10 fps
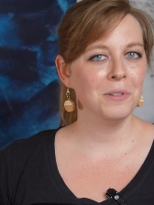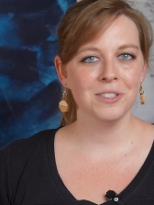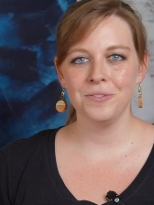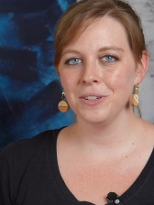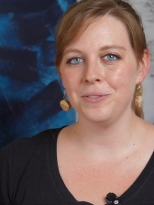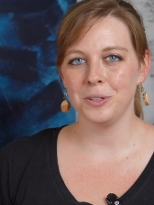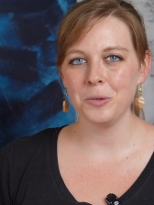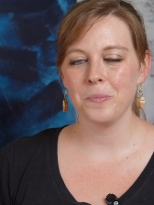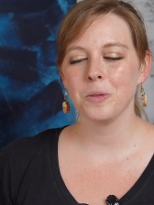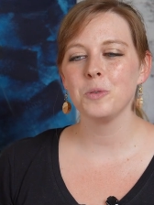Pacific View
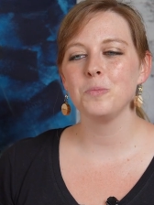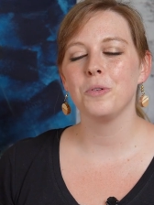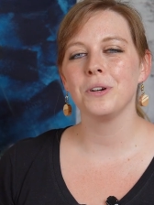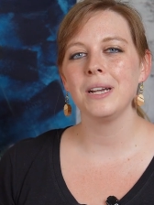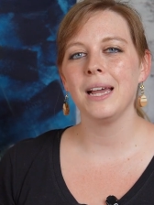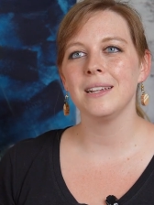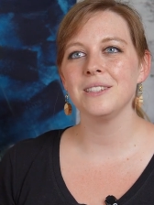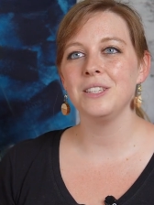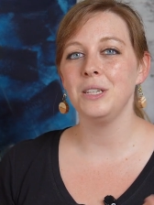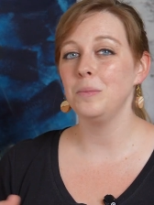was born
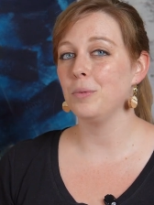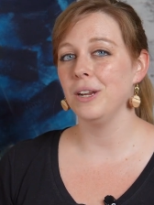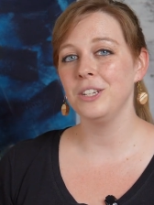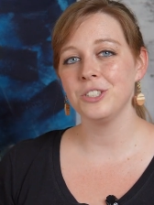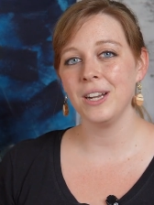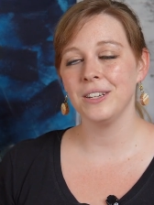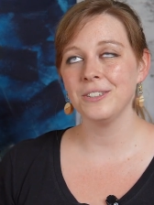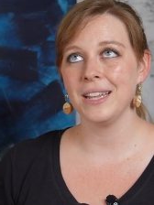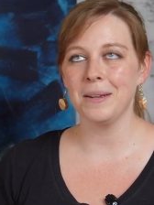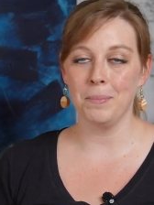as the
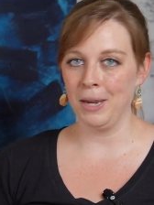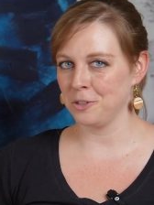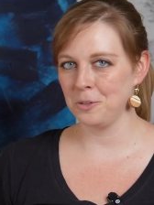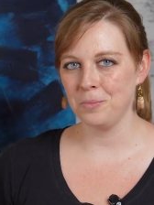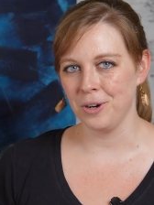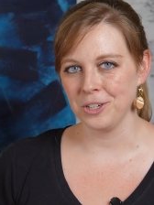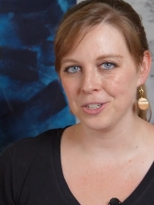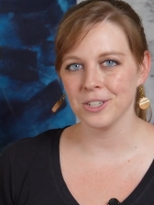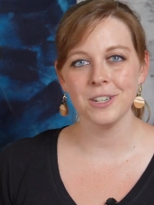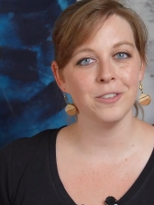brainchild and passion
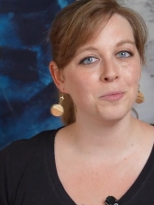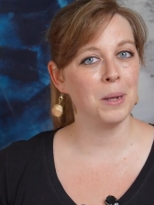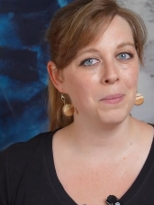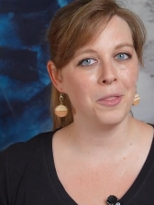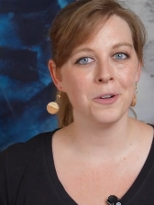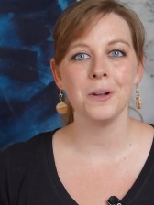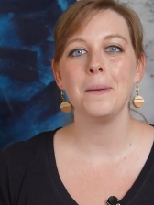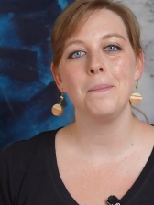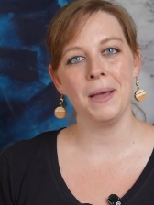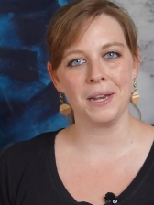project of my mother,
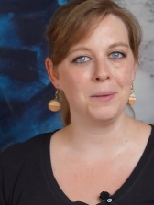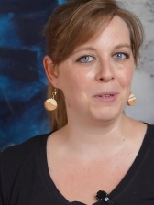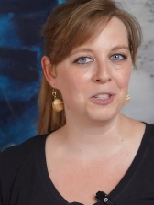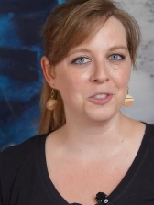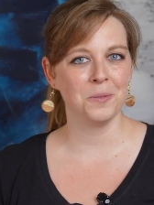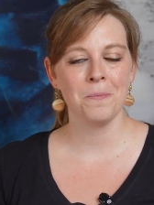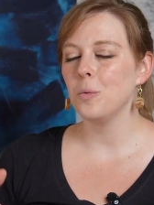Patti Mitchell.